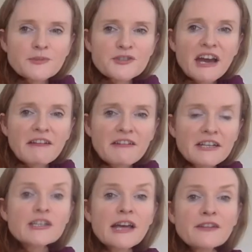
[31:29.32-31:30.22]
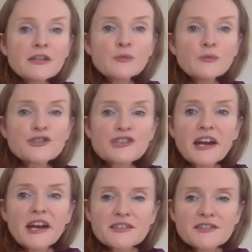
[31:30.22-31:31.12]
sharing. I definitely was
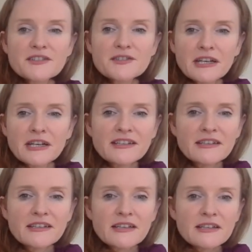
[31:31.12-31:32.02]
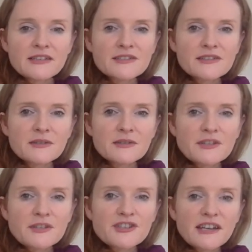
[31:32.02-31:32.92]
sharing screen. So let me
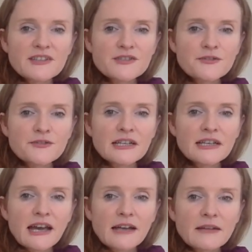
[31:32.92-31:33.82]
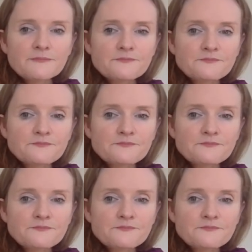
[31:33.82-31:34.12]
share the screen again.